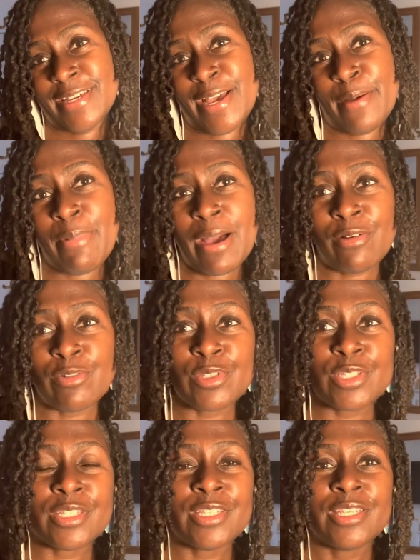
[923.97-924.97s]
about
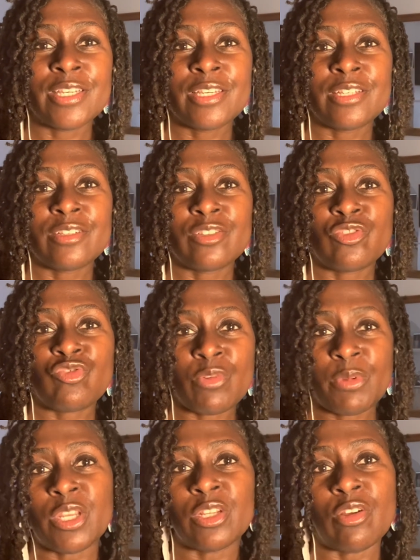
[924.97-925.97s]

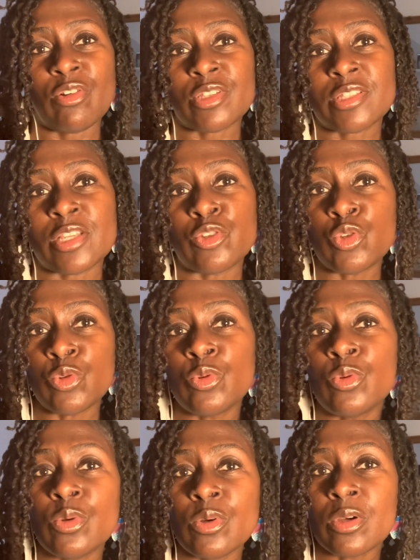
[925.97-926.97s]
trimming your locks, then
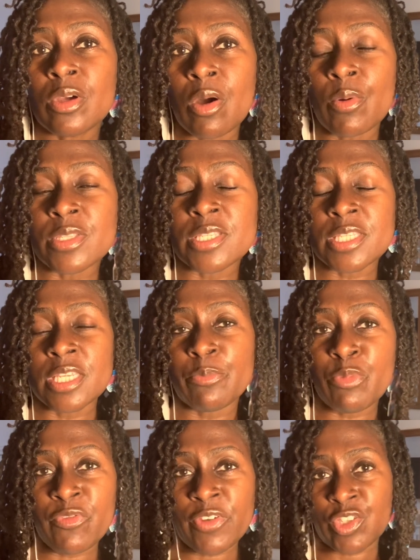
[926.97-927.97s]
do go and see a
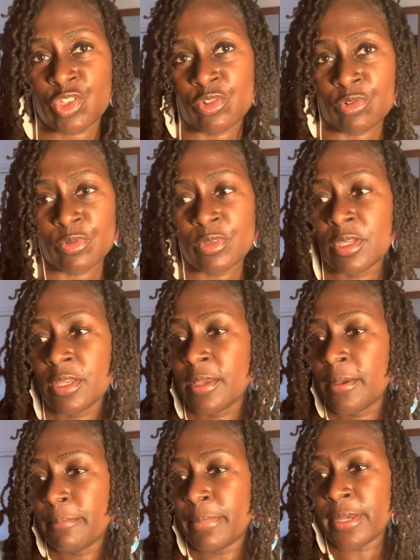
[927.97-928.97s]
professional.
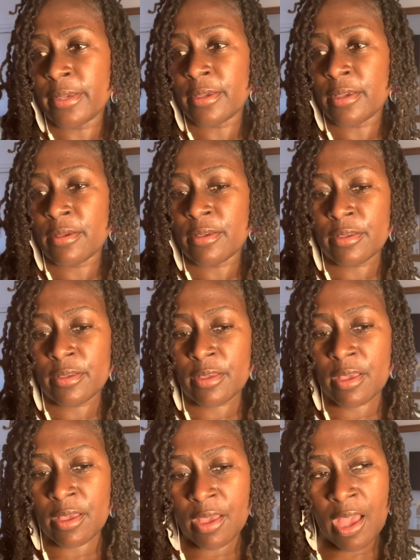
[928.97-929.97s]
But
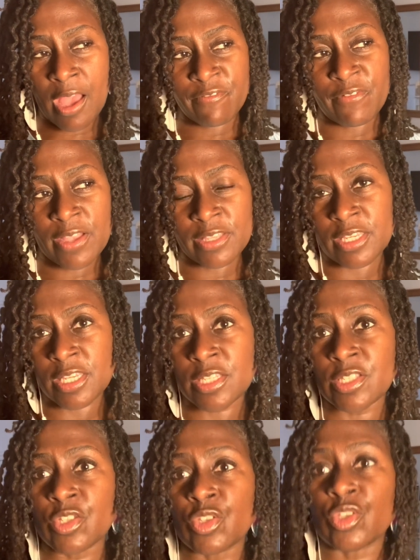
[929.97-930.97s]
I find it
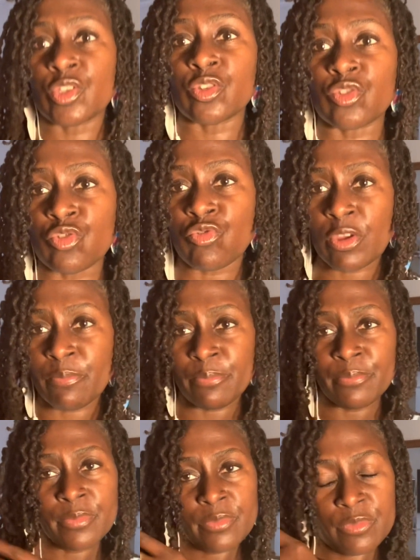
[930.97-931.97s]
easy just to trim
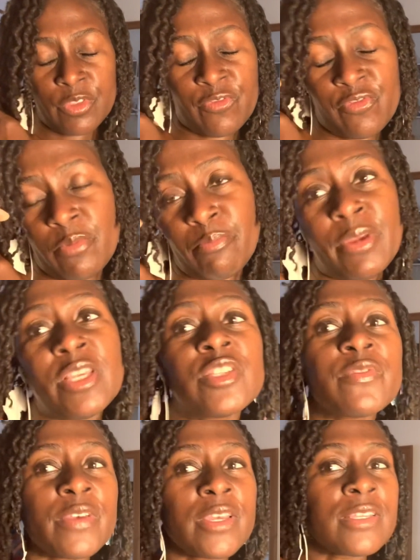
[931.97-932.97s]
the front bits
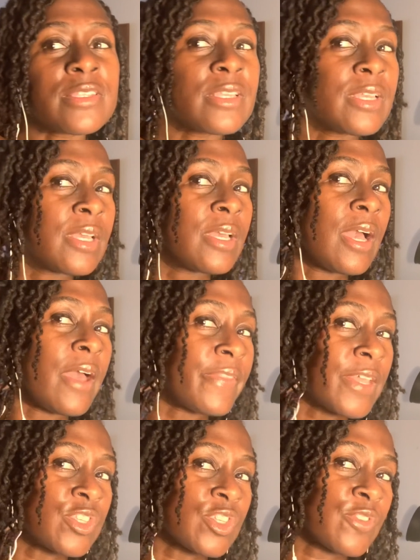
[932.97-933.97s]
first and
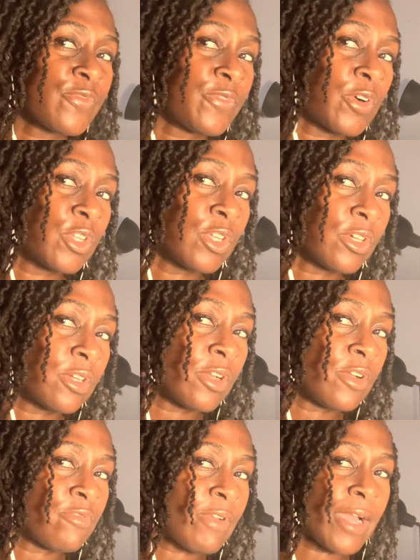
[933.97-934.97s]
then just follow
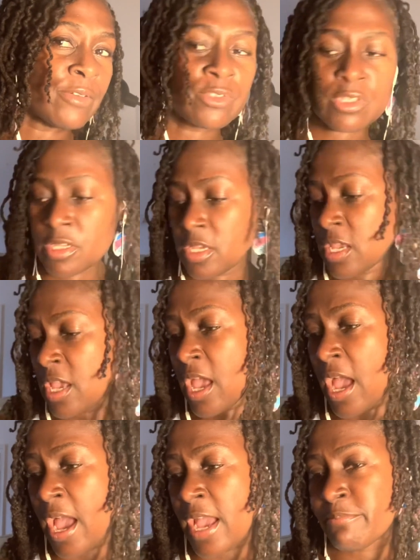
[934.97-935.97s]
around.
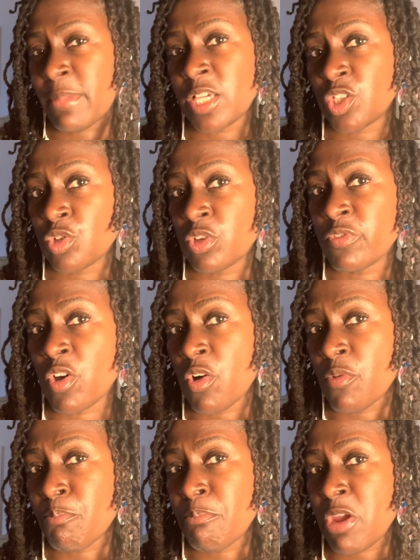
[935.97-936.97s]
And make sure you've got a
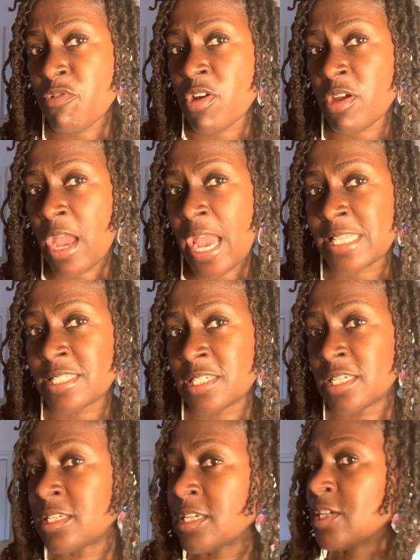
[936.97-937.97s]
mirror
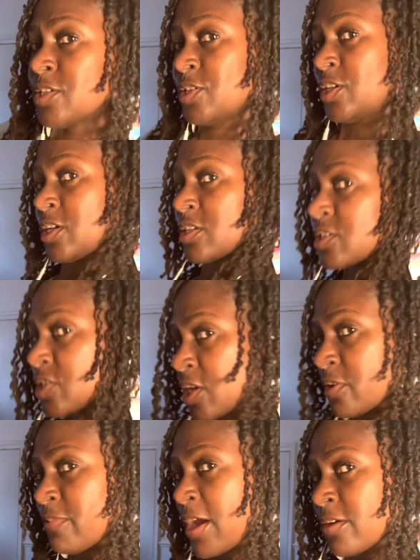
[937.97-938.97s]
handy so you can
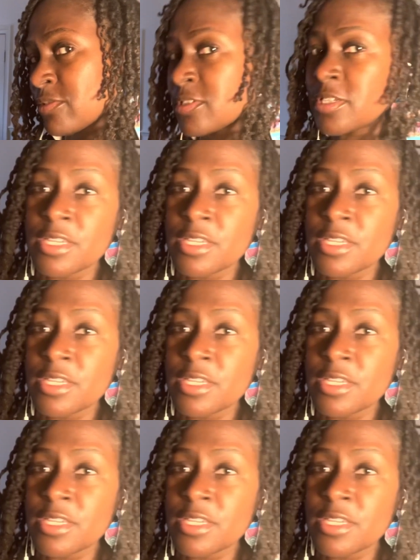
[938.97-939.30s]
turn around